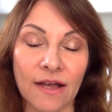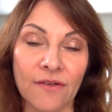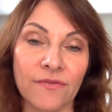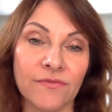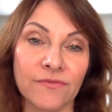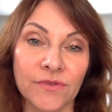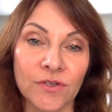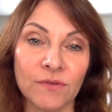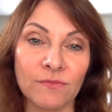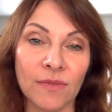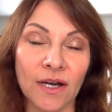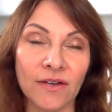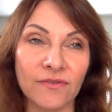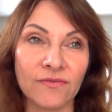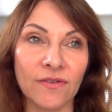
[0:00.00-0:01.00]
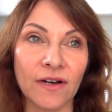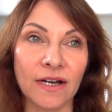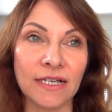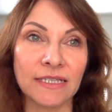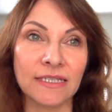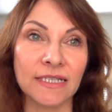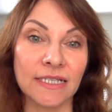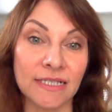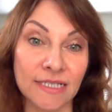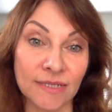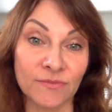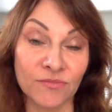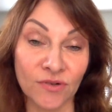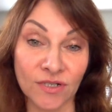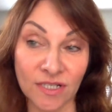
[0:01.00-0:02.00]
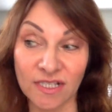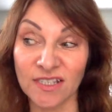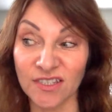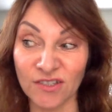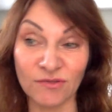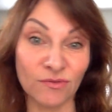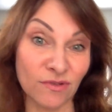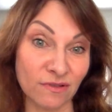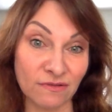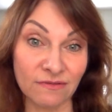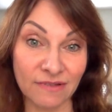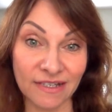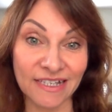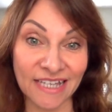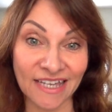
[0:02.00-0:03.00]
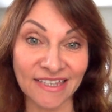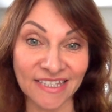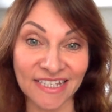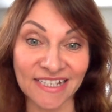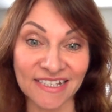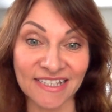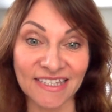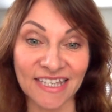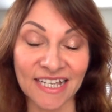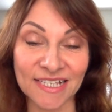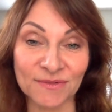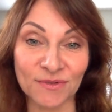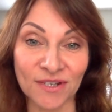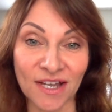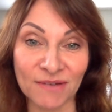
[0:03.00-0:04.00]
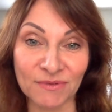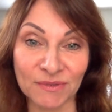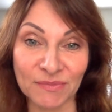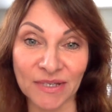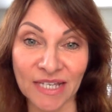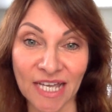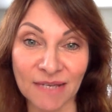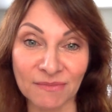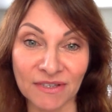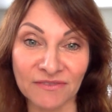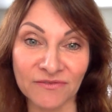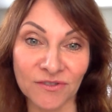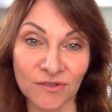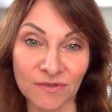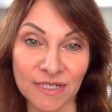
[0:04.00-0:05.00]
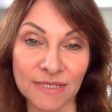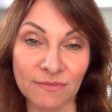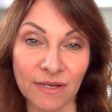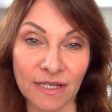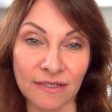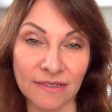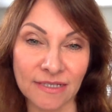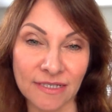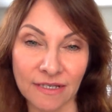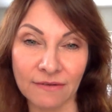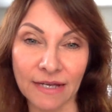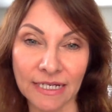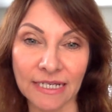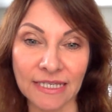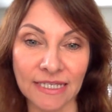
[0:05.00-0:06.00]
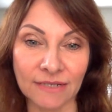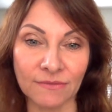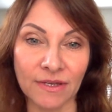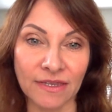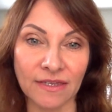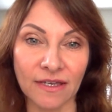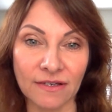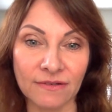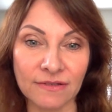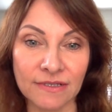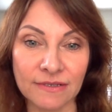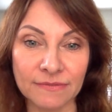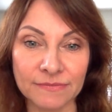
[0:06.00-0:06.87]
you might find that in some products you will get these, and that's what I would be aiming for as well. So anything with those.